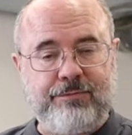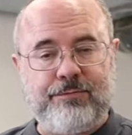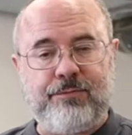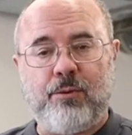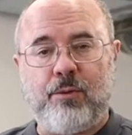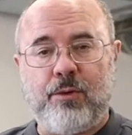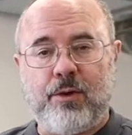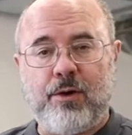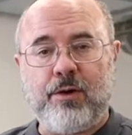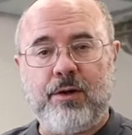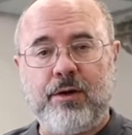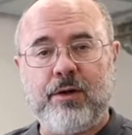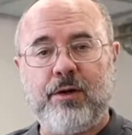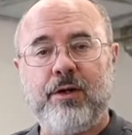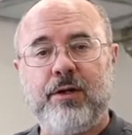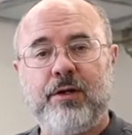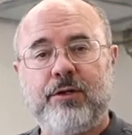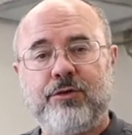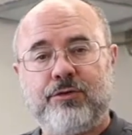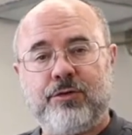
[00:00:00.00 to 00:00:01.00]
for
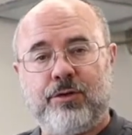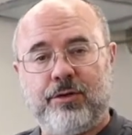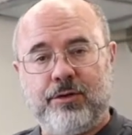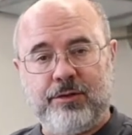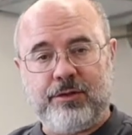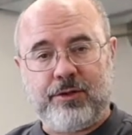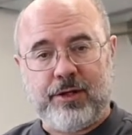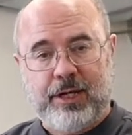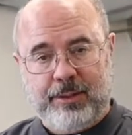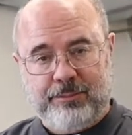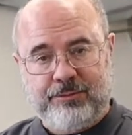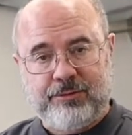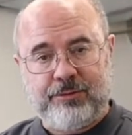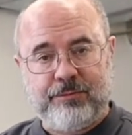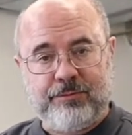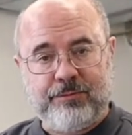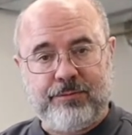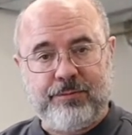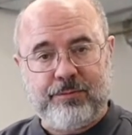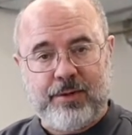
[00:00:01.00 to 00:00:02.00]
certain types
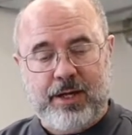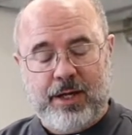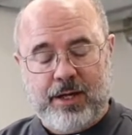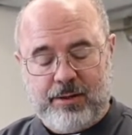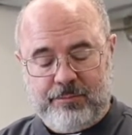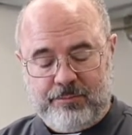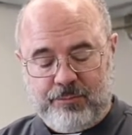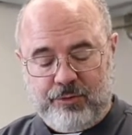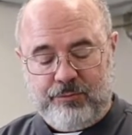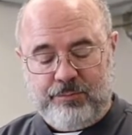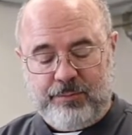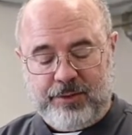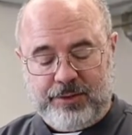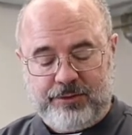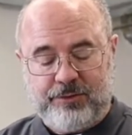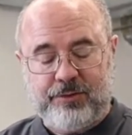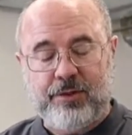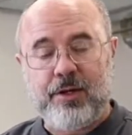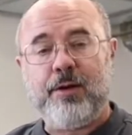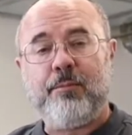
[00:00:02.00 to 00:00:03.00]
of
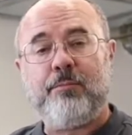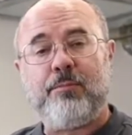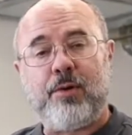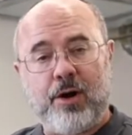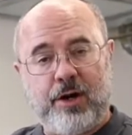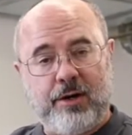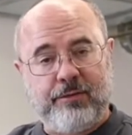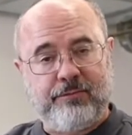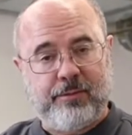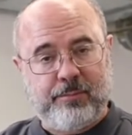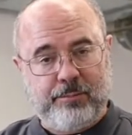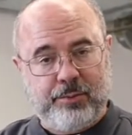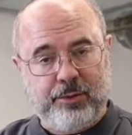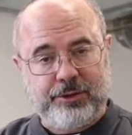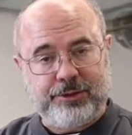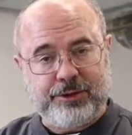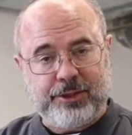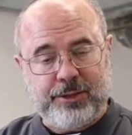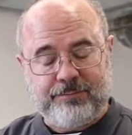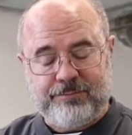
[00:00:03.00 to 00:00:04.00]
movements, part of a
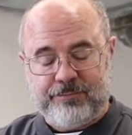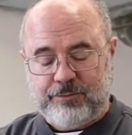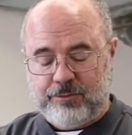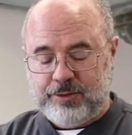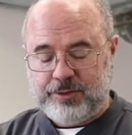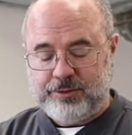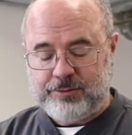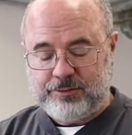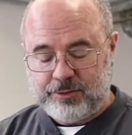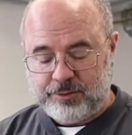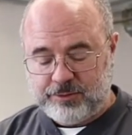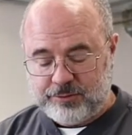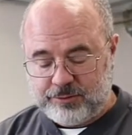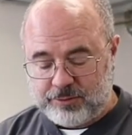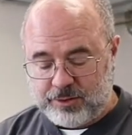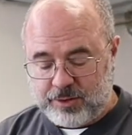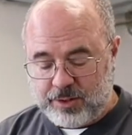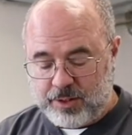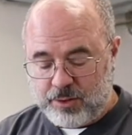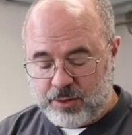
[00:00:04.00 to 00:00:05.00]
push-up, for instance,